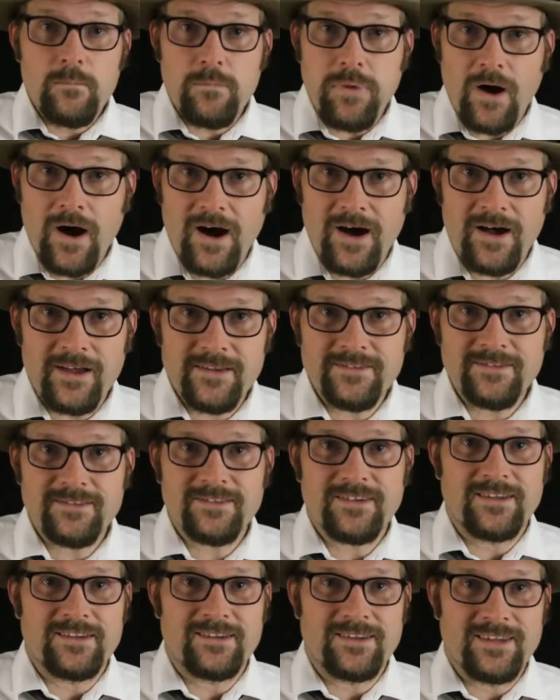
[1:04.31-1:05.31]

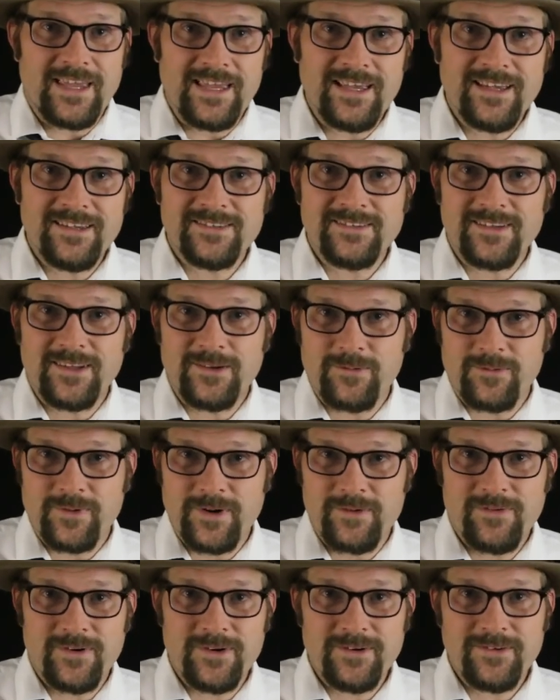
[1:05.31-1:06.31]
ponds and lakes and
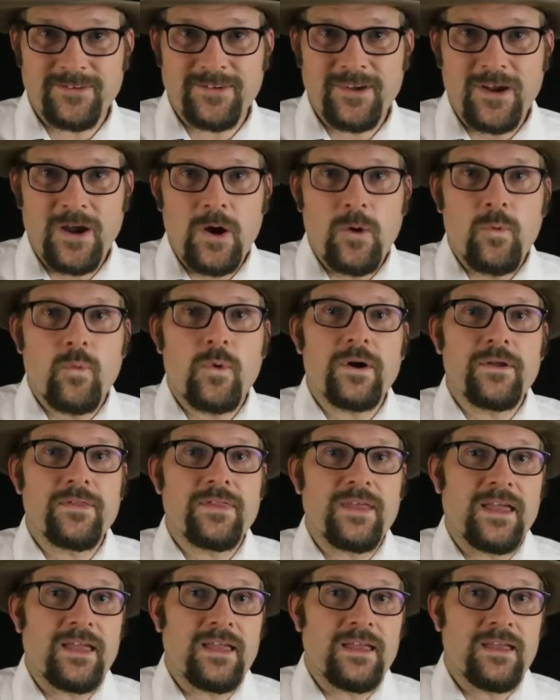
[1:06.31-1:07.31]
rivers where
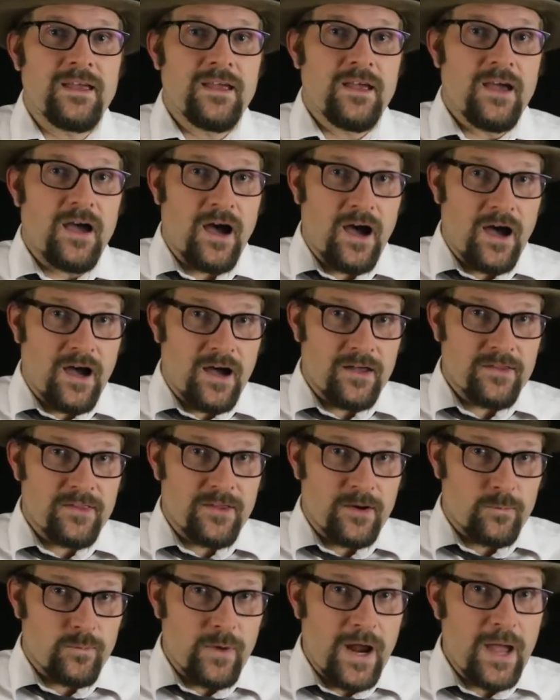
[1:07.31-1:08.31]
they, uh,
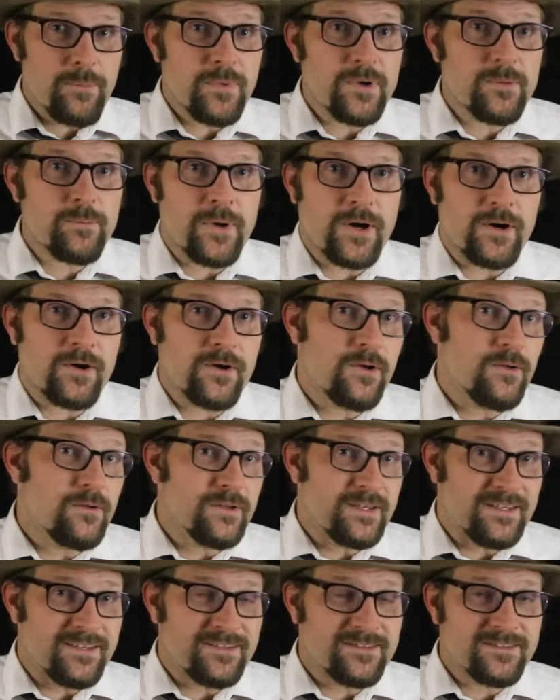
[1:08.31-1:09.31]
their rapid burial
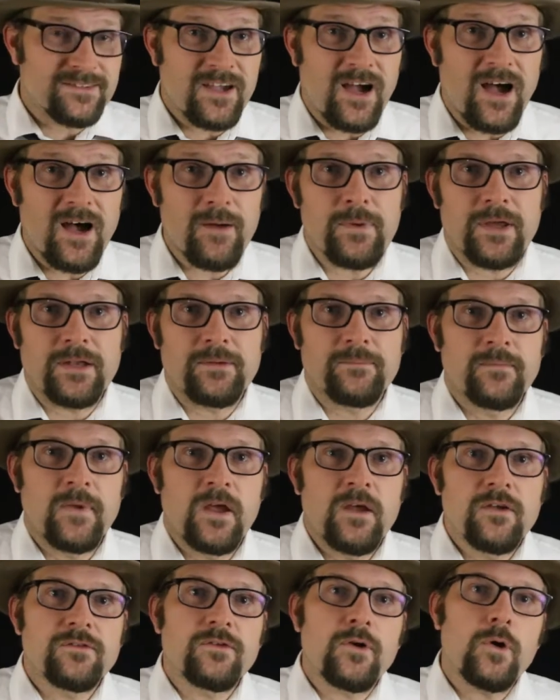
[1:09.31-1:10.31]
is common.
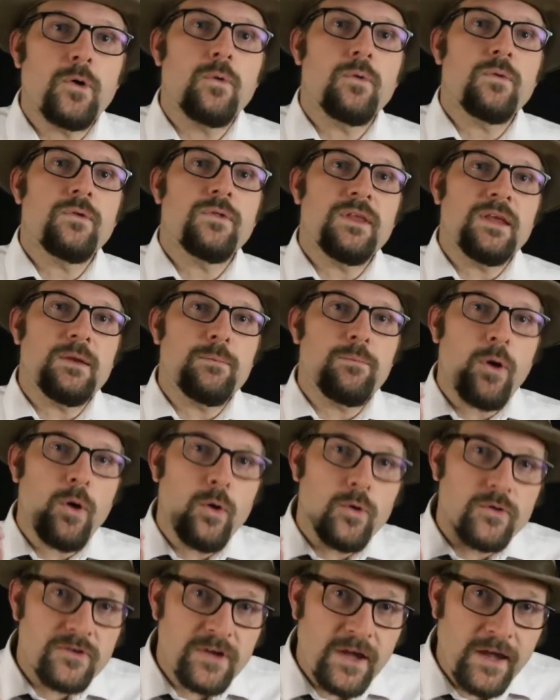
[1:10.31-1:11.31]
So the
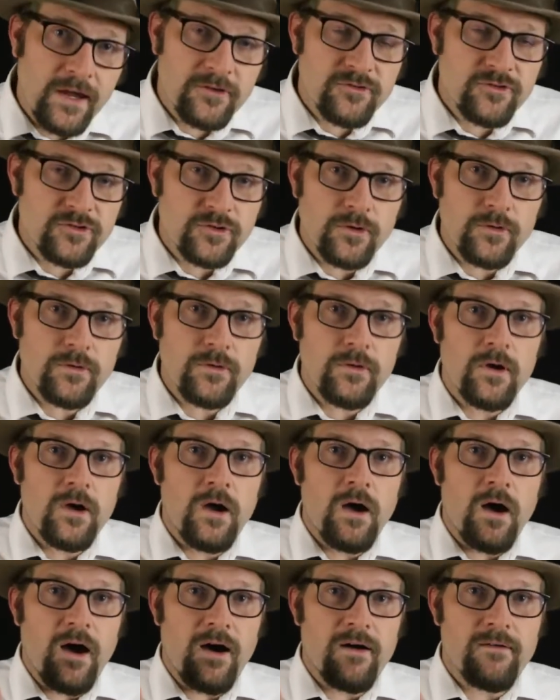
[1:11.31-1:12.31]
potential
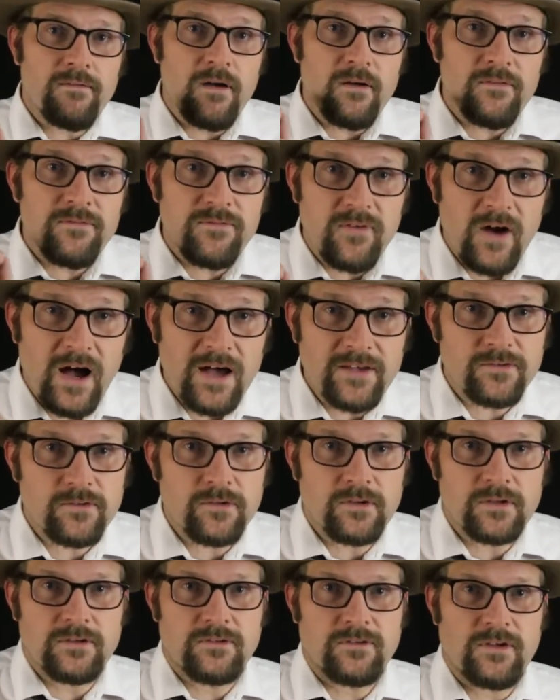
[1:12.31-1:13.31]
of
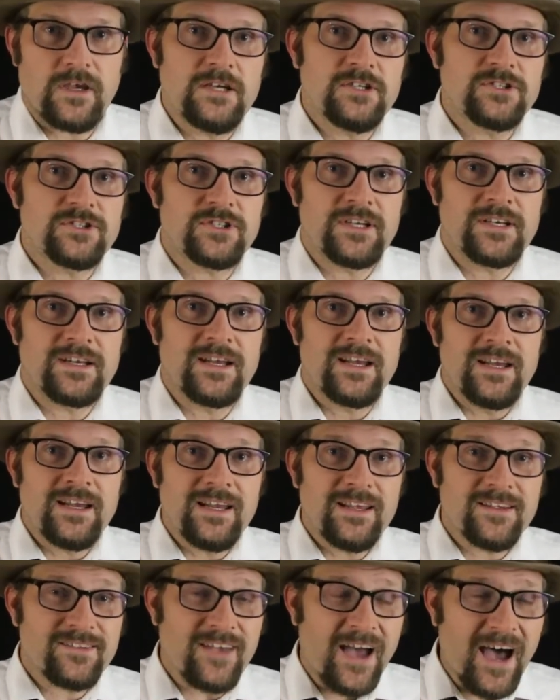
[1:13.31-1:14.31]
fossilization
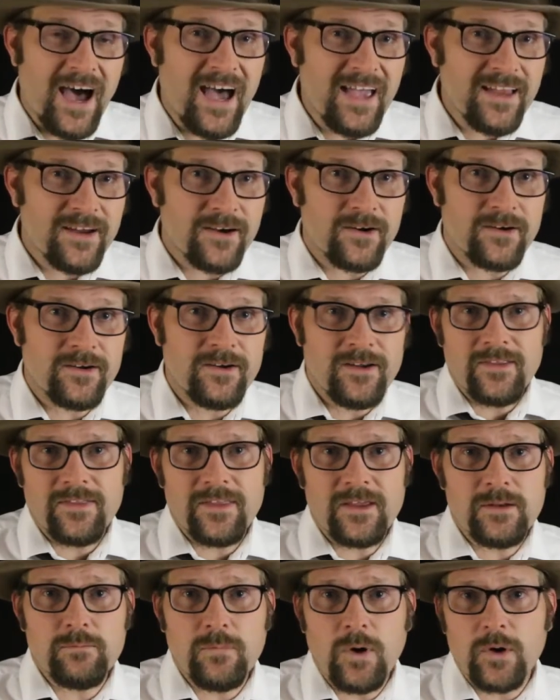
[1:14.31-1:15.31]
is higher
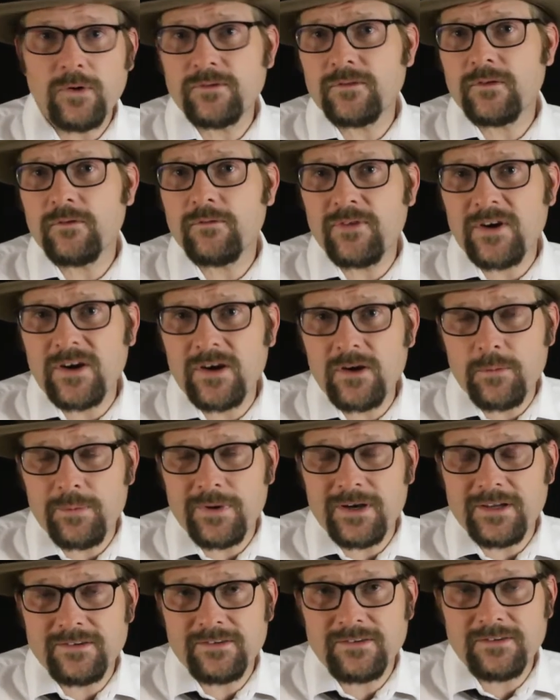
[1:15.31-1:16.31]
than most
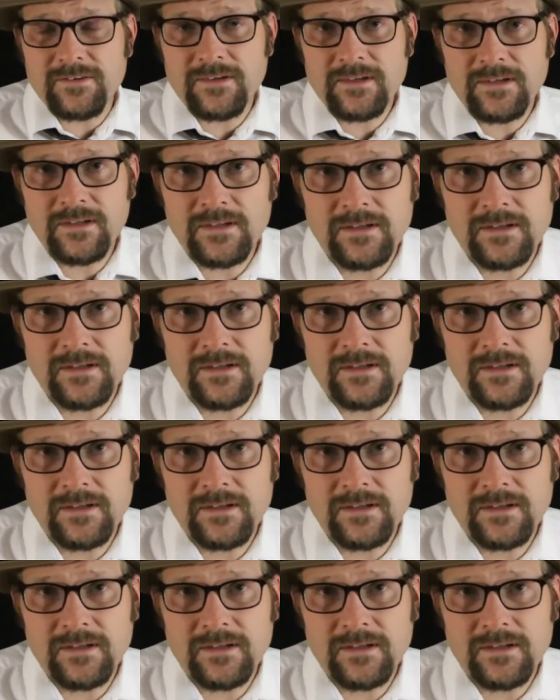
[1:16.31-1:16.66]
vertebrates.